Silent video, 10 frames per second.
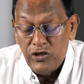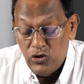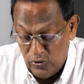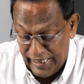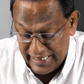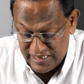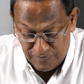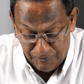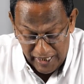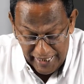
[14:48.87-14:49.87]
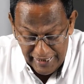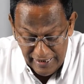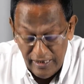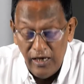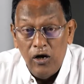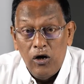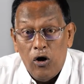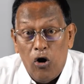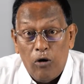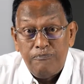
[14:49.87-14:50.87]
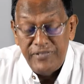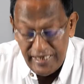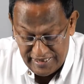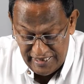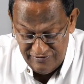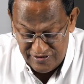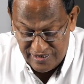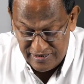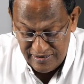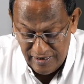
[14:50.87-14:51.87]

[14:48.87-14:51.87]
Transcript: to explain objectives,